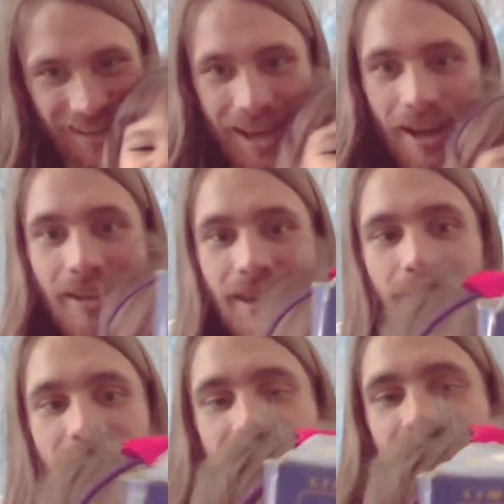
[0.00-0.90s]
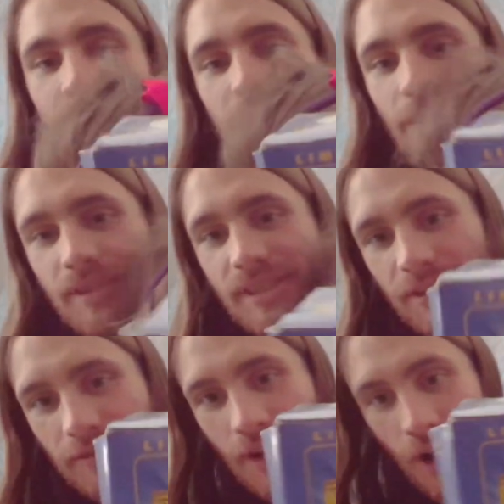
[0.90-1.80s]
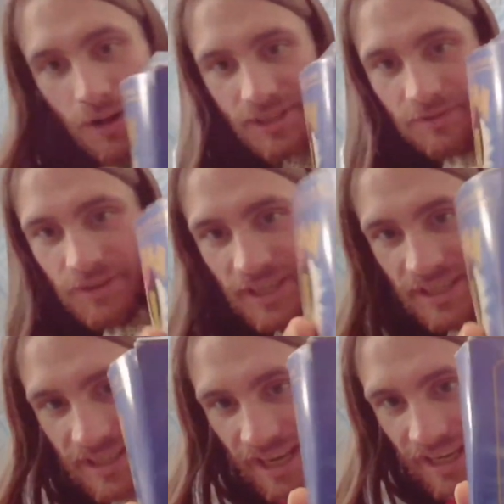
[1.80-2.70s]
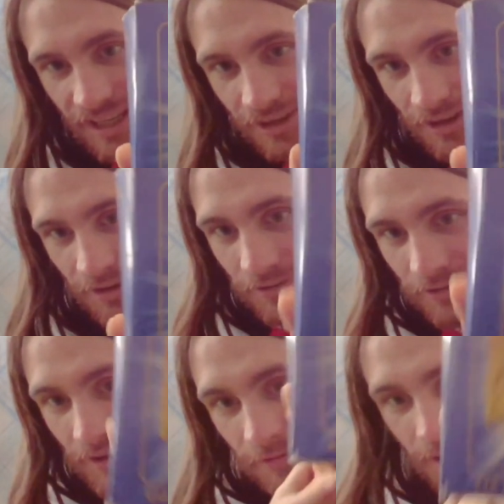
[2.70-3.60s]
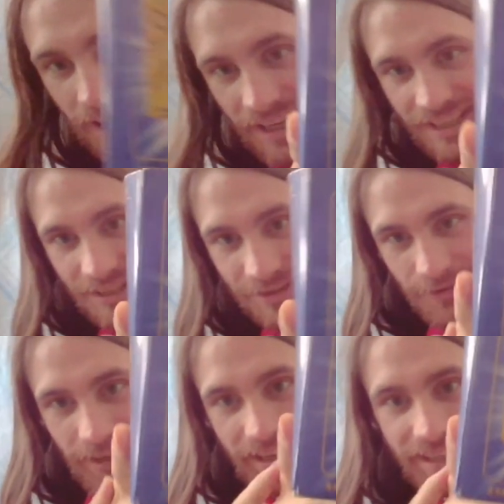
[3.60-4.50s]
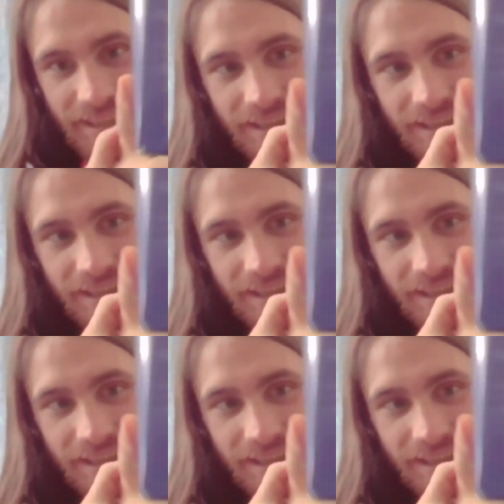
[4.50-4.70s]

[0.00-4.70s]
Uh, Evangeline, let me hold still. Hold still for just a second. Freeze, freeze.